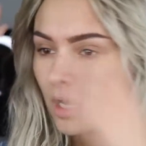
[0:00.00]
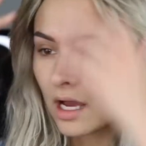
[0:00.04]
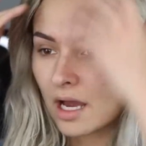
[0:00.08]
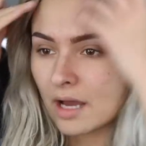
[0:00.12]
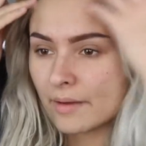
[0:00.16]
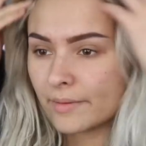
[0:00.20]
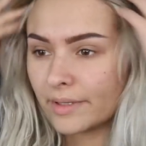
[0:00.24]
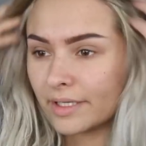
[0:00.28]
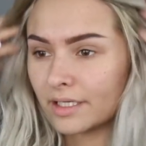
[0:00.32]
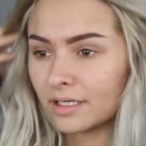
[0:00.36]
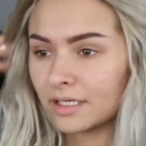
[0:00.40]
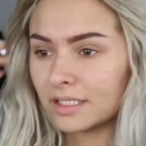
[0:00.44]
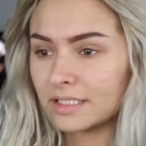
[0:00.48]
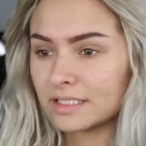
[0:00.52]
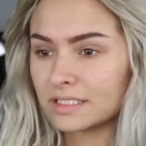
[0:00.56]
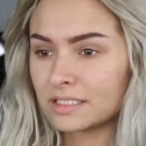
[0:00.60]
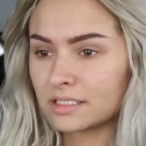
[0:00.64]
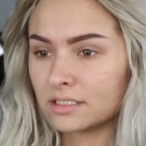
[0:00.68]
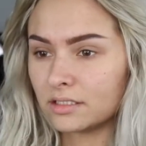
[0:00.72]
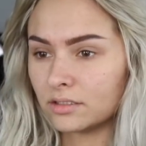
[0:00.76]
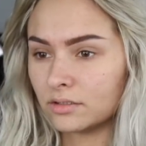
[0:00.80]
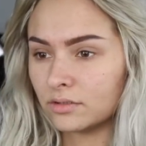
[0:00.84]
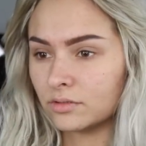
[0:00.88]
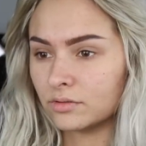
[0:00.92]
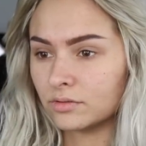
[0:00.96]
I mean, I
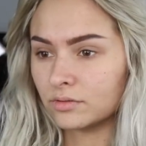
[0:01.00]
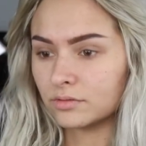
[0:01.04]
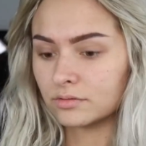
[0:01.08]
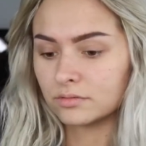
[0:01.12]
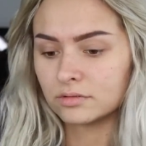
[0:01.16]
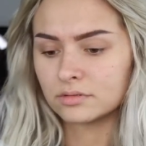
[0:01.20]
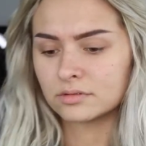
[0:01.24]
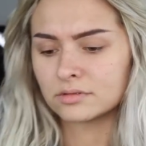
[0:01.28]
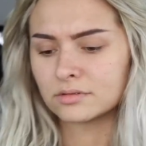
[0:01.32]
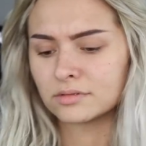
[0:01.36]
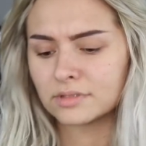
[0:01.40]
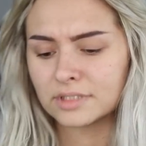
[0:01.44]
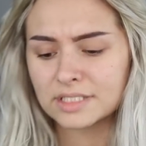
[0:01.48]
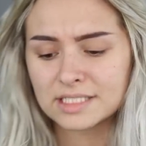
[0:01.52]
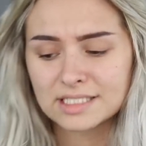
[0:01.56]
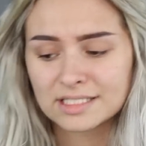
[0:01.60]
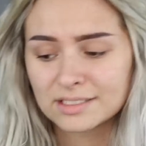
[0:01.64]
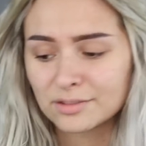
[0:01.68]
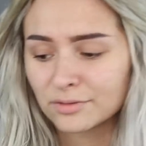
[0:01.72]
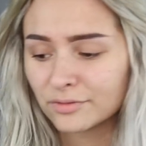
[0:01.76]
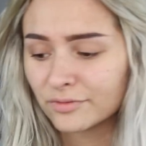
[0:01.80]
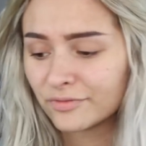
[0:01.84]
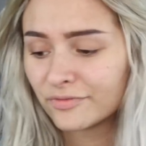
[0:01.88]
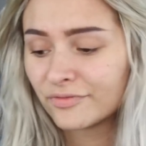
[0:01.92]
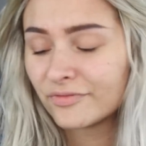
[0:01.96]
still
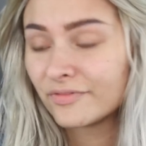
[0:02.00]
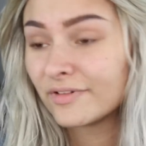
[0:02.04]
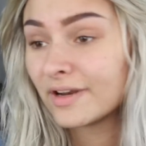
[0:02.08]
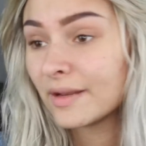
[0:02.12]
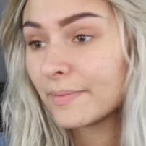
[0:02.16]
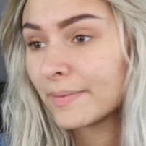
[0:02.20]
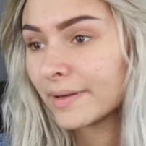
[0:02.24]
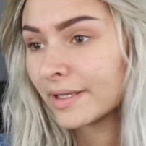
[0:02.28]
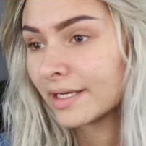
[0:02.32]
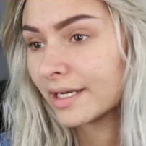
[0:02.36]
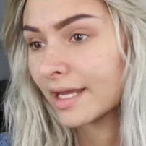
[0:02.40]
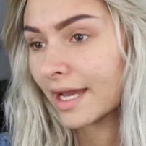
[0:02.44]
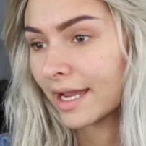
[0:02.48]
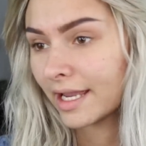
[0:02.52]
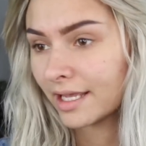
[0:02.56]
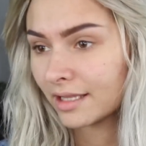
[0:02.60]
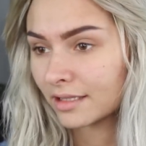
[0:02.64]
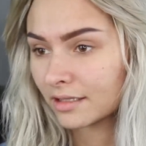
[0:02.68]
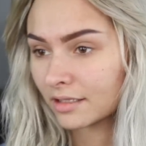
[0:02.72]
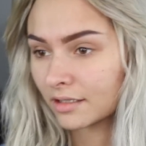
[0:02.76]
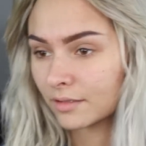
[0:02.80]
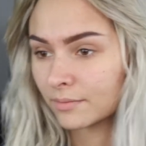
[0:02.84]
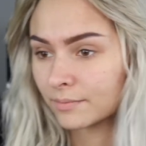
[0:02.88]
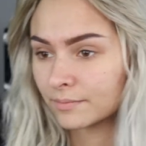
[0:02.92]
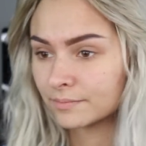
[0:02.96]
flipping
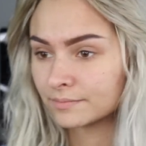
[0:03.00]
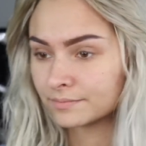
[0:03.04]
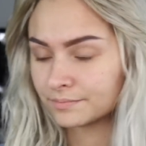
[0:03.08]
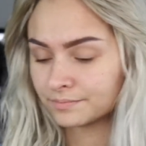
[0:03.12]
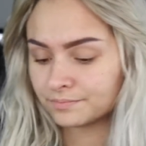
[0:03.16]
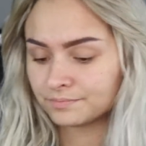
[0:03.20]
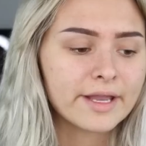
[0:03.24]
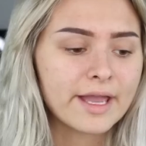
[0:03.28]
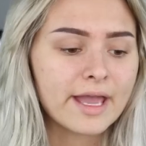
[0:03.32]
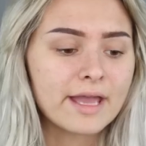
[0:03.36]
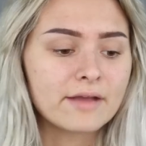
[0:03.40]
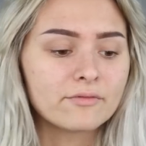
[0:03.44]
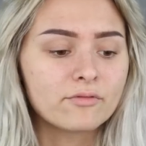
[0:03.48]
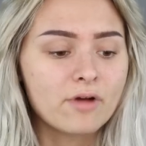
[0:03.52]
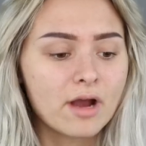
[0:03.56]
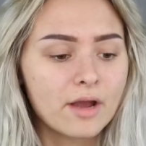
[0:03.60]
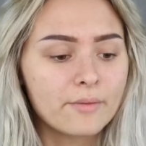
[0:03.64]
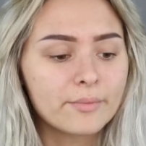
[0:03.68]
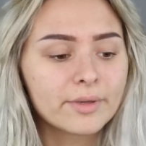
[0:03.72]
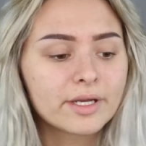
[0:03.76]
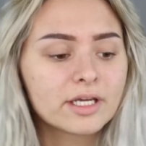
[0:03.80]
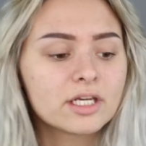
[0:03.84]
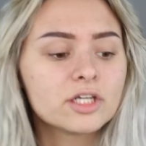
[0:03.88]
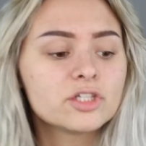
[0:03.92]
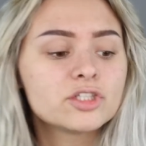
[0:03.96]
hate them. Okay, right,
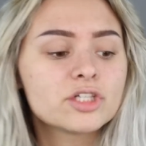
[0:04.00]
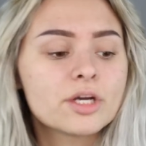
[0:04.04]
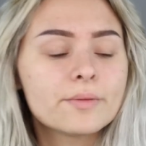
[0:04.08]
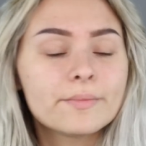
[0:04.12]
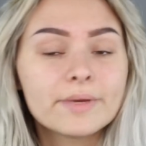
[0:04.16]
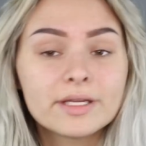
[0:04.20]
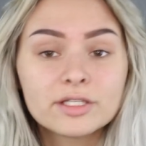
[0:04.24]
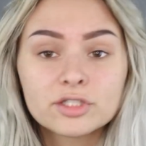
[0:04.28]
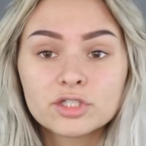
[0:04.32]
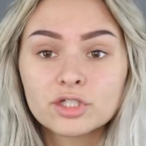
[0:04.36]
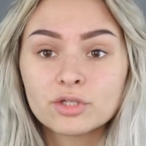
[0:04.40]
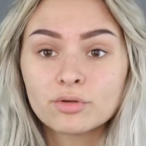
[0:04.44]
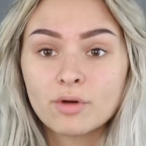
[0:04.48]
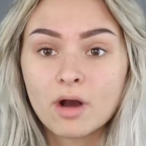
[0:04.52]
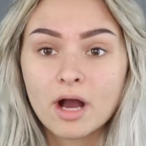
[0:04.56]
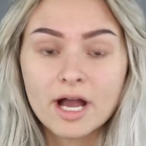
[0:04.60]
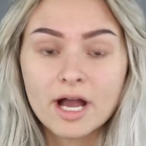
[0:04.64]
we're gonna jump into